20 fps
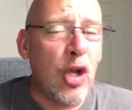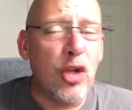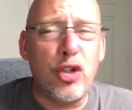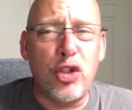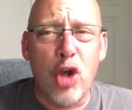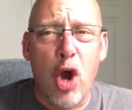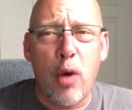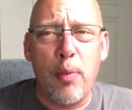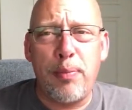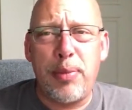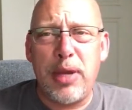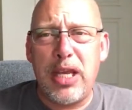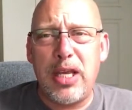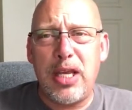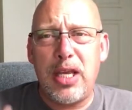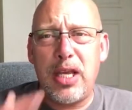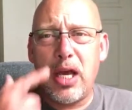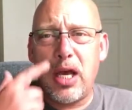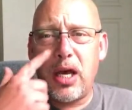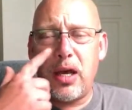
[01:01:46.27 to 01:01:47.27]
Don't
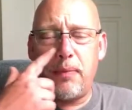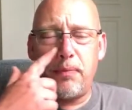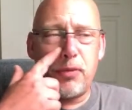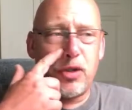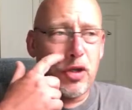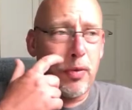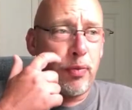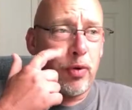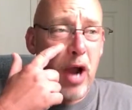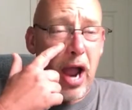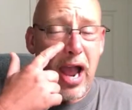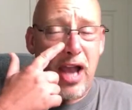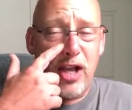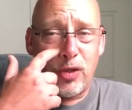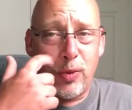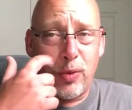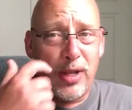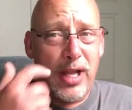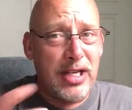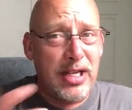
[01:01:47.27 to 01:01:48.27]
be um,
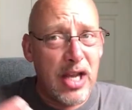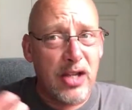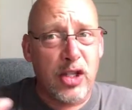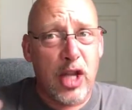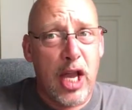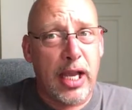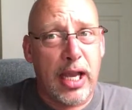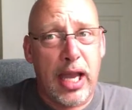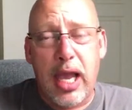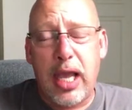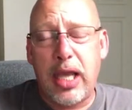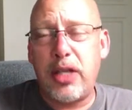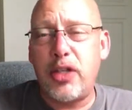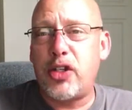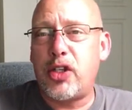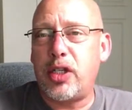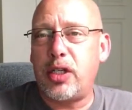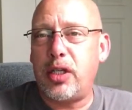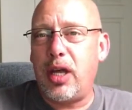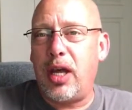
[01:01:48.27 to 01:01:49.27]
surprised when they taste like
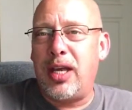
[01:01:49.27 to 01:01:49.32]
eggs.